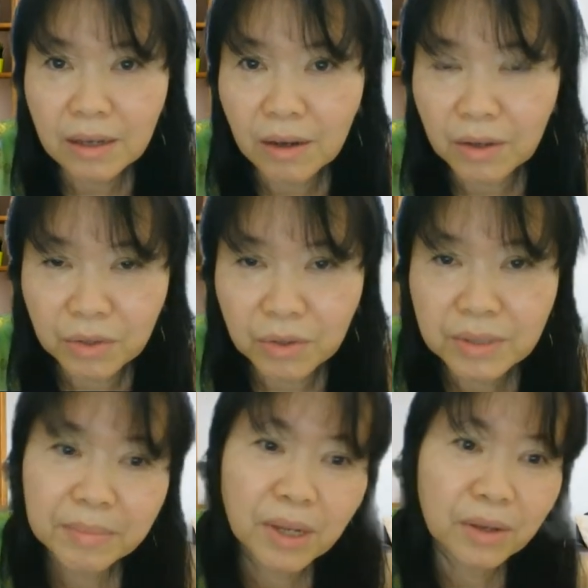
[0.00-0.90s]
or you do
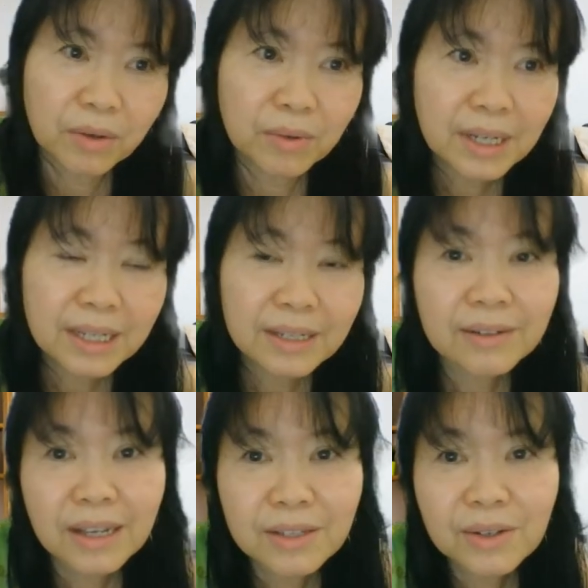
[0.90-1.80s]
something on your Google, you
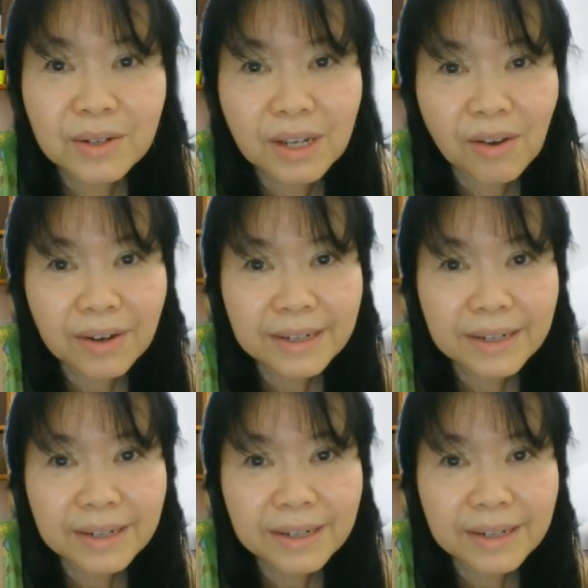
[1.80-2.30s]
can also record.